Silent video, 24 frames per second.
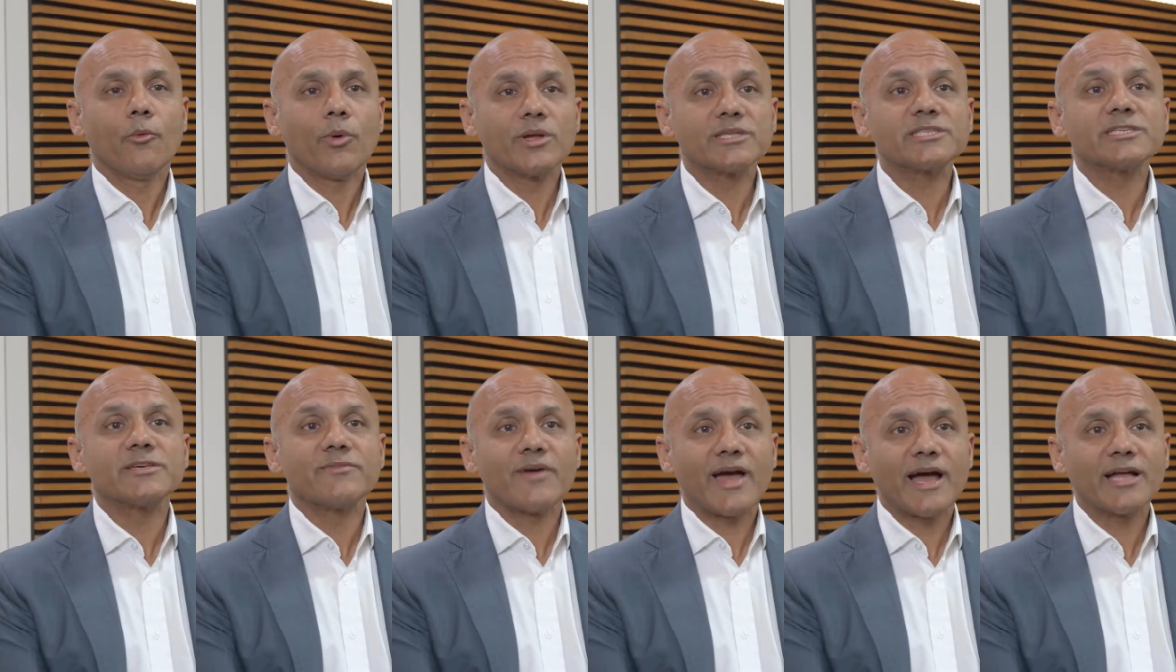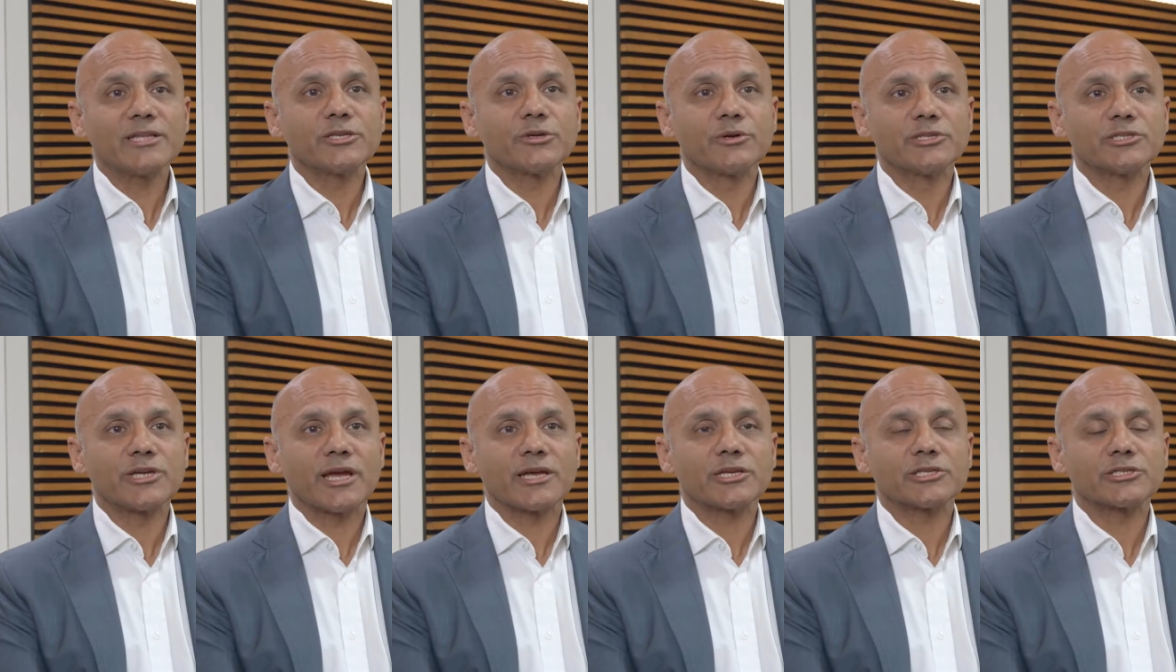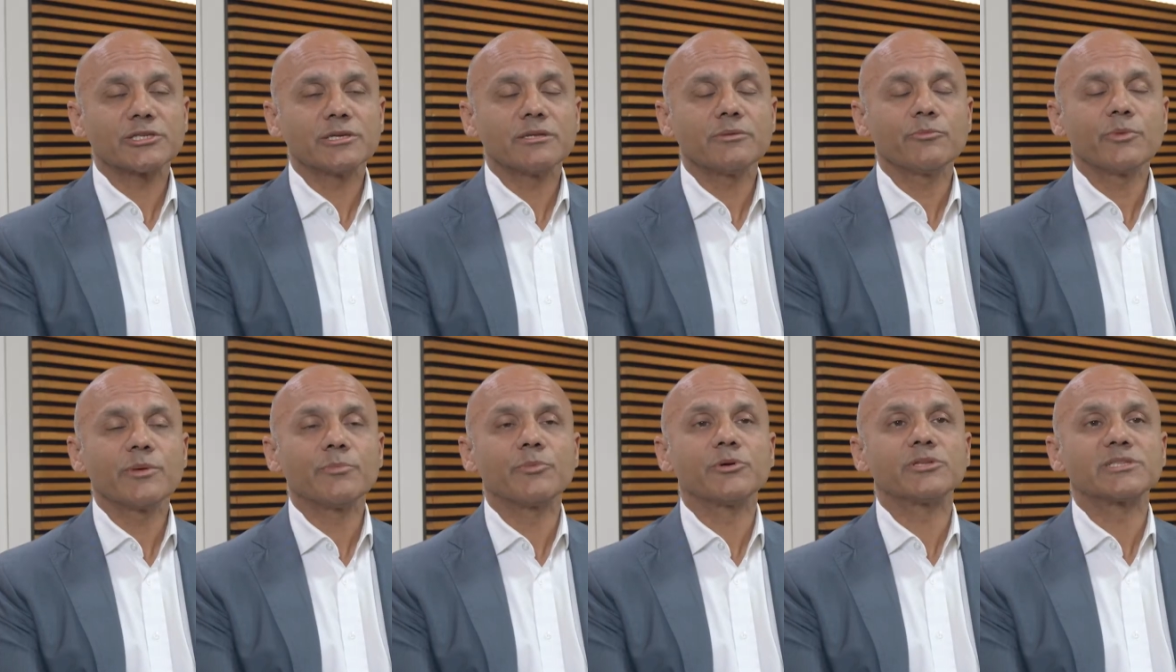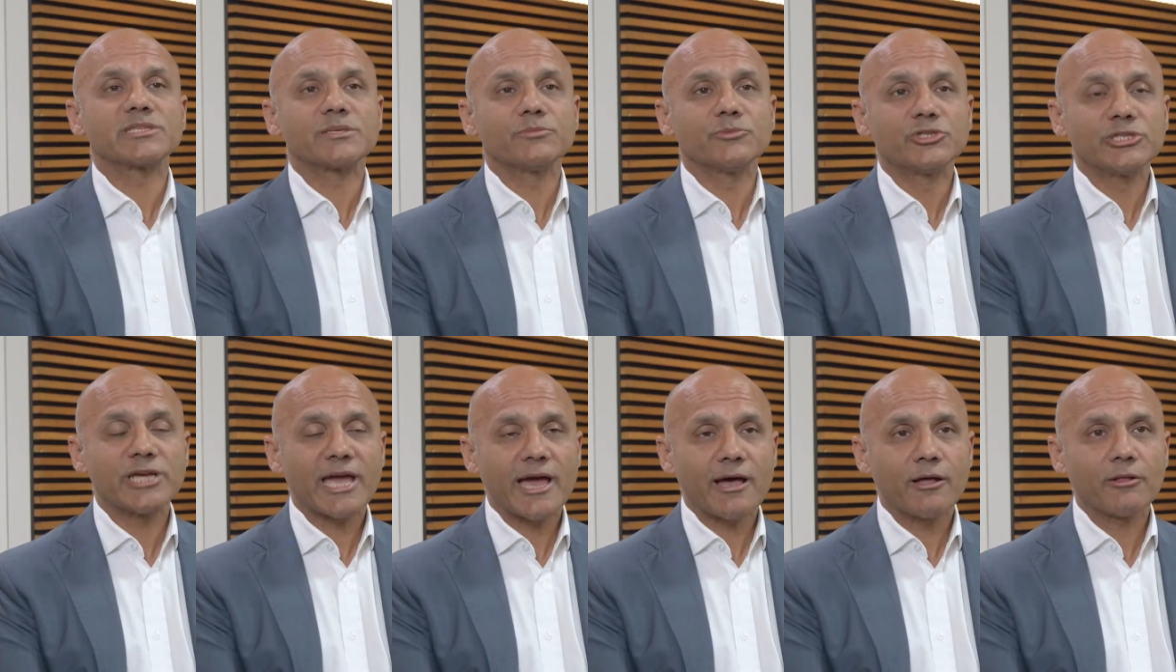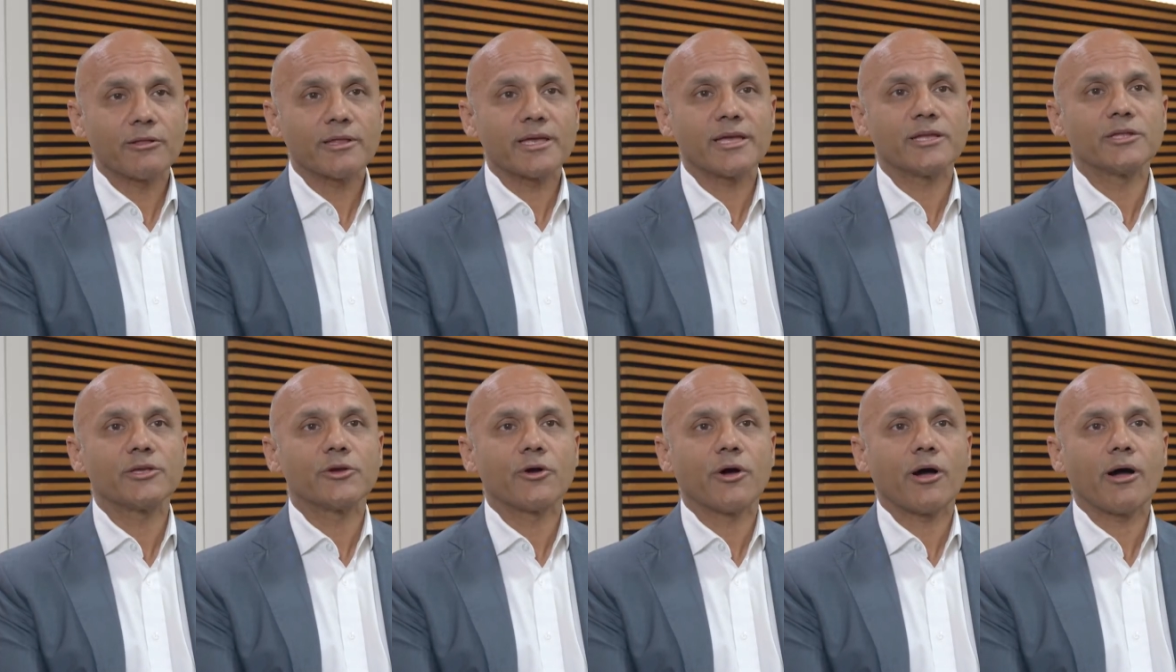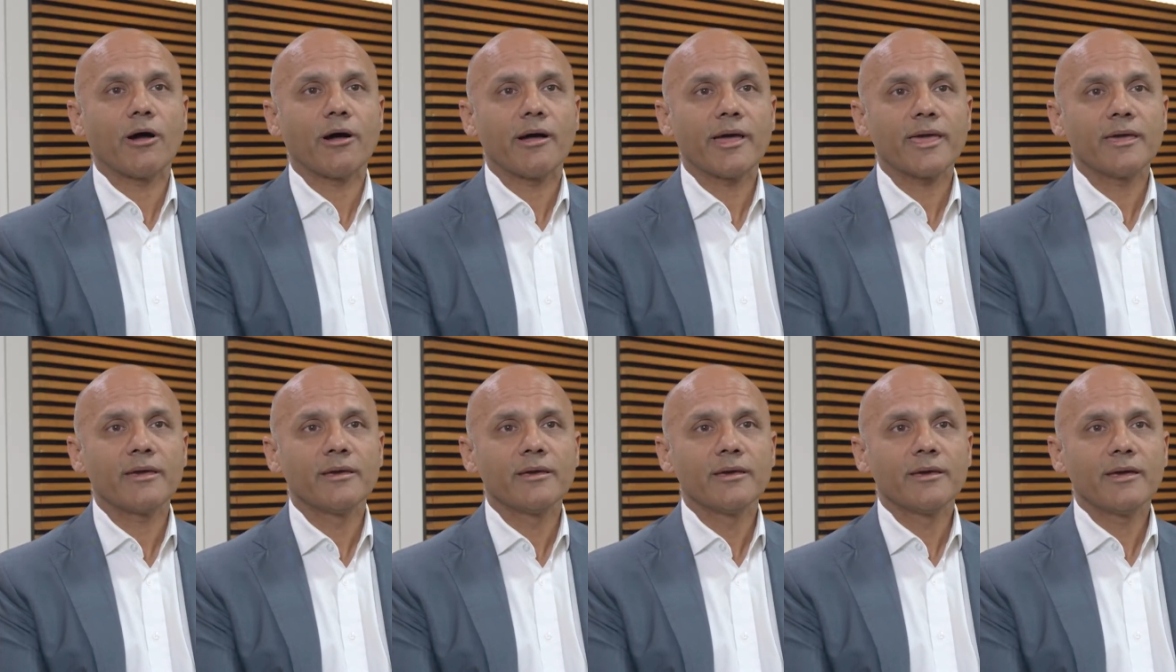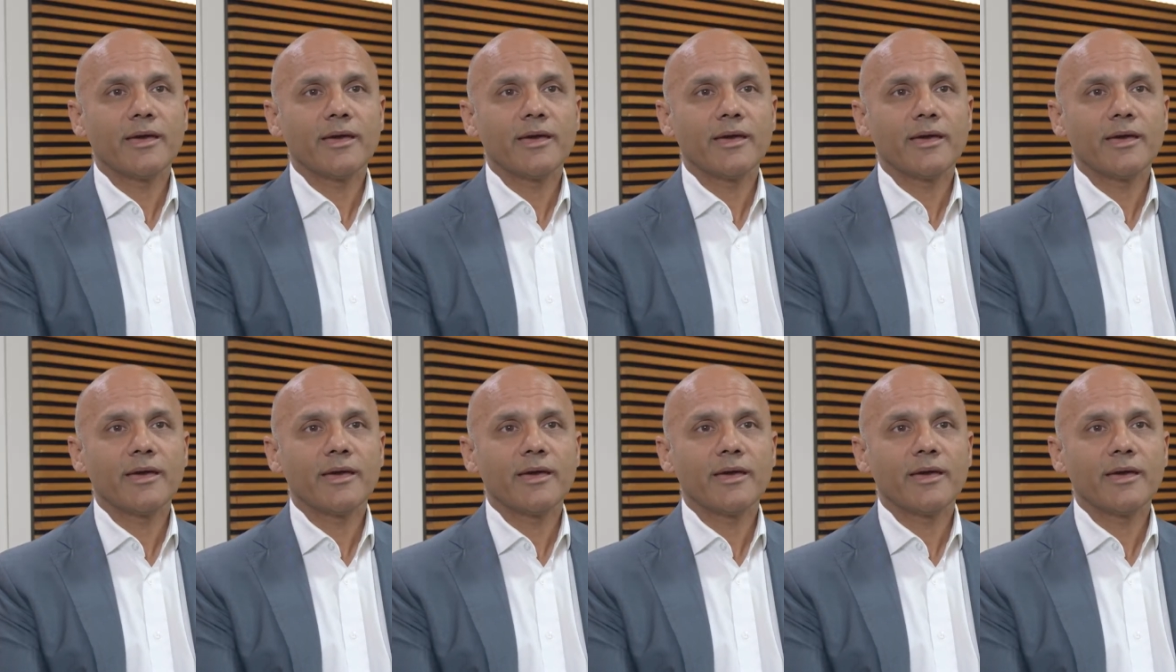Once you've had your injection, we put some gel in your eye,